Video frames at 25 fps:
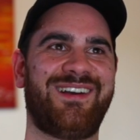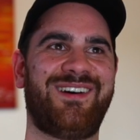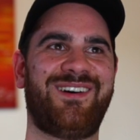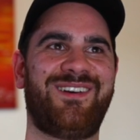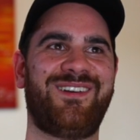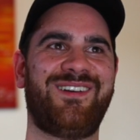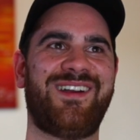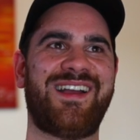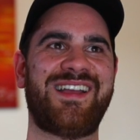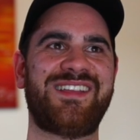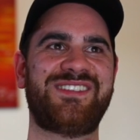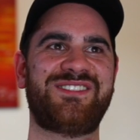
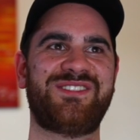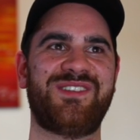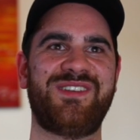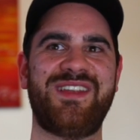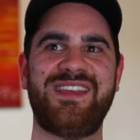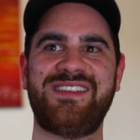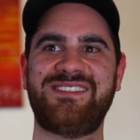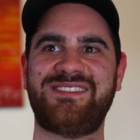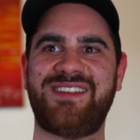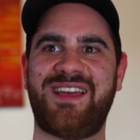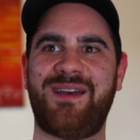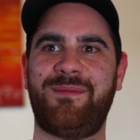All right, so
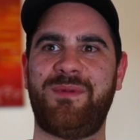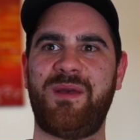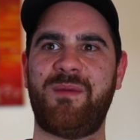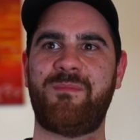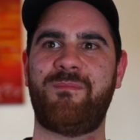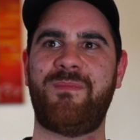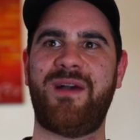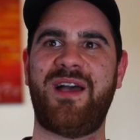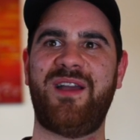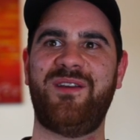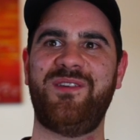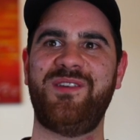next up,
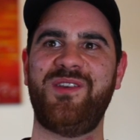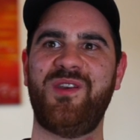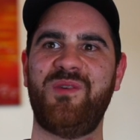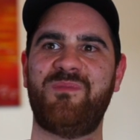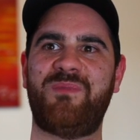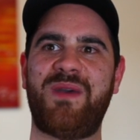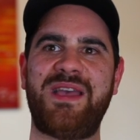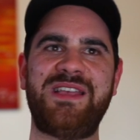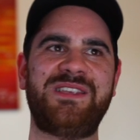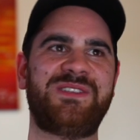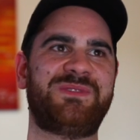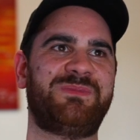Mario
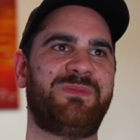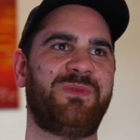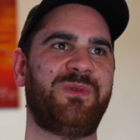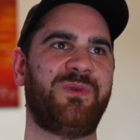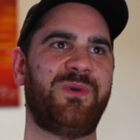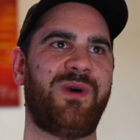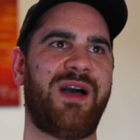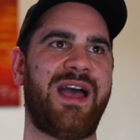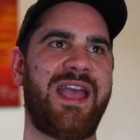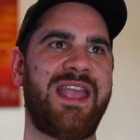Baseball,